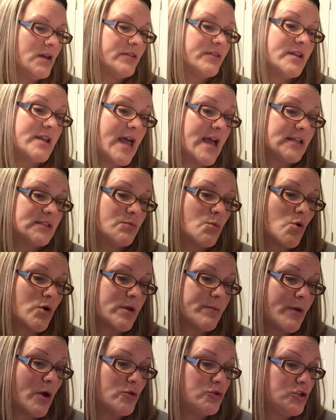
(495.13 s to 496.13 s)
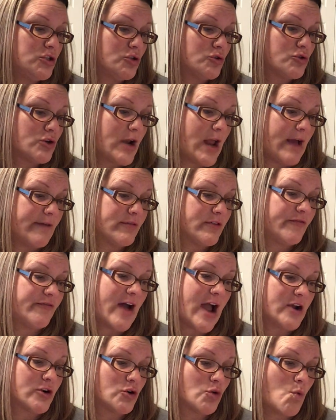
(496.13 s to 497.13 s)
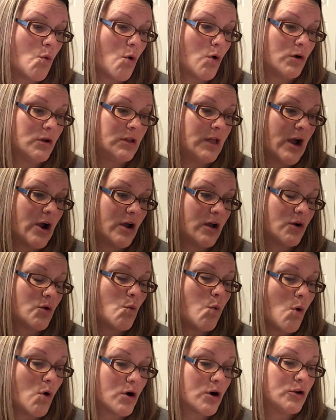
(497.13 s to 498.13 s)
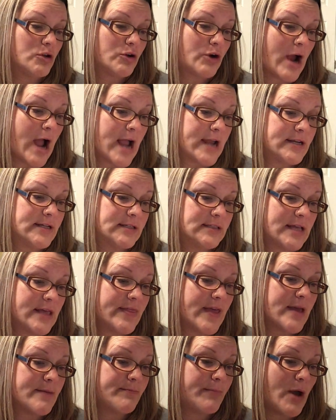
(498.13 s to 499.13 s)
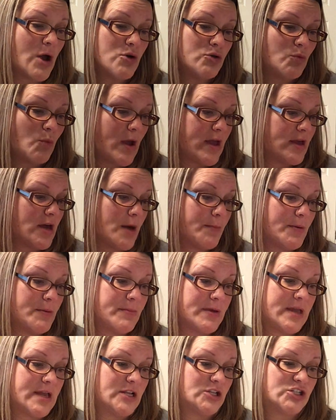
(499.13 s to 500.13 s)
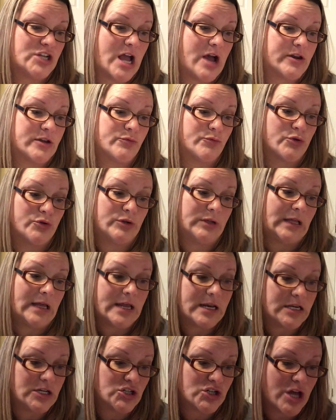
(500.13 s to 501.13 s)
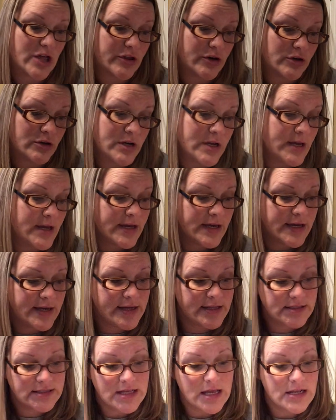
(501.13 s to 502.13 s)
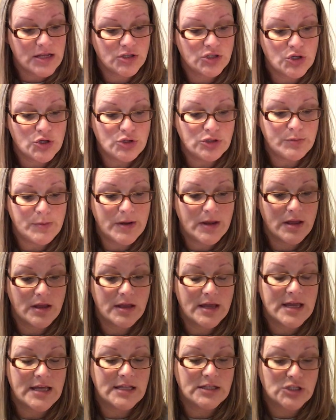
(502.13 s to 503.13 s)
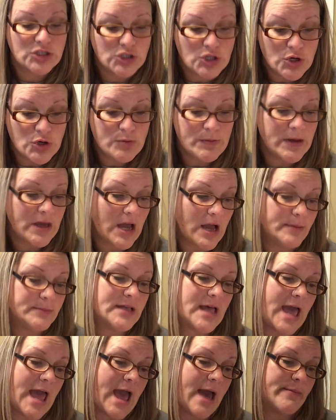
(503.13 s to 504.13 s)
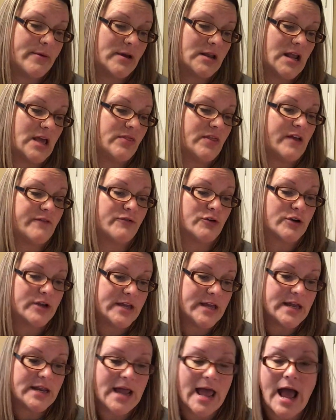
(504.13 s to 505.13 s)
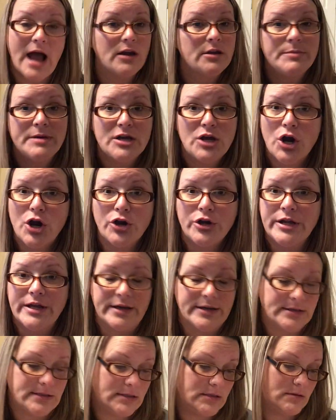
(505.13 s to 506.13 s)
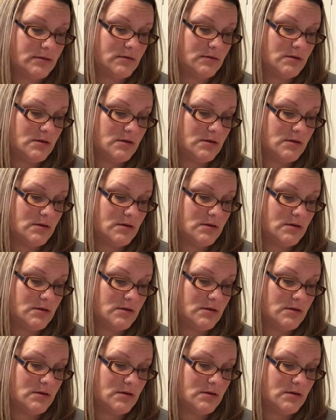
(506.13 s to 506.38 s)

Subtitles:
The next morning, both children have the fighter quarreleritis, and they both wake up and begin shouting rudely at each other. It soon becomes a habit, and they forget how to be courteous.